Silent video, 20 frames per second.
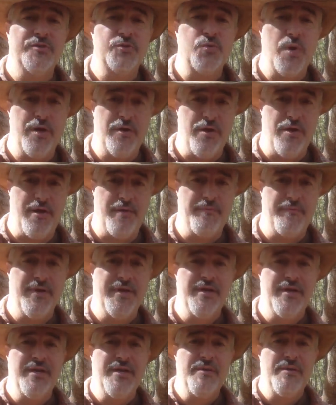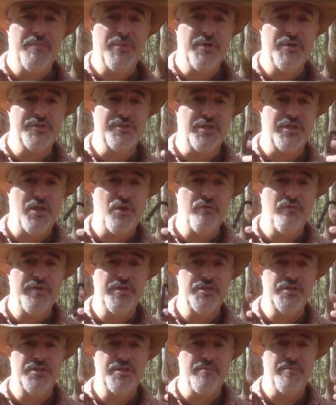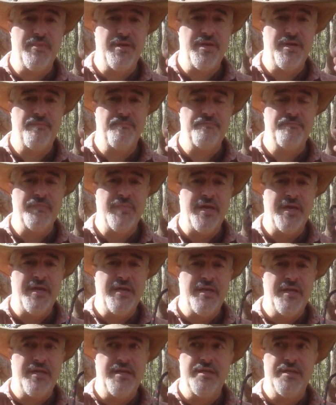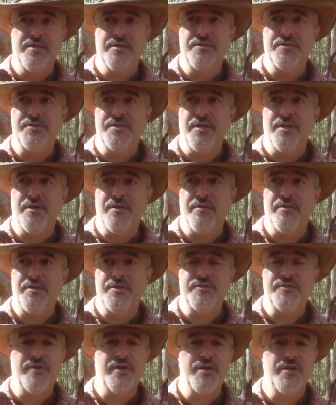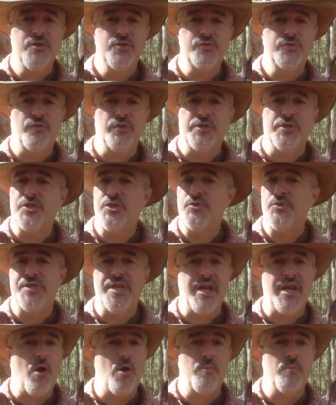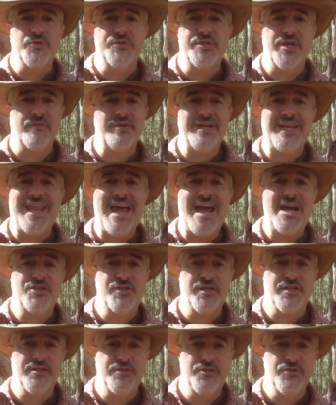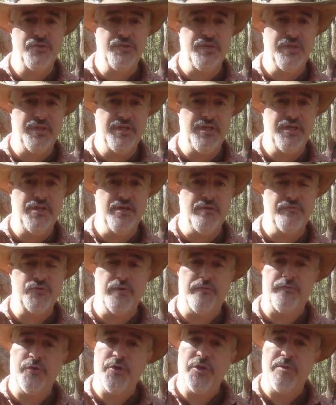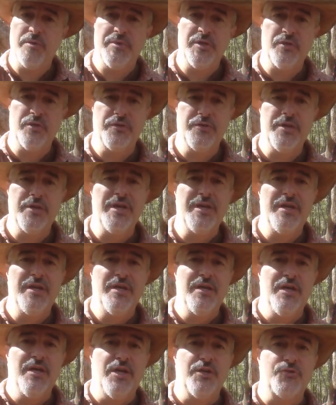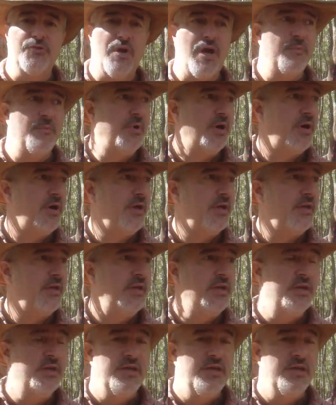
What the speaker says: square knot. Because the clove hitch, to me, is very useful. It's used in almost every lashing that you can think of. So if you're going to build a tripod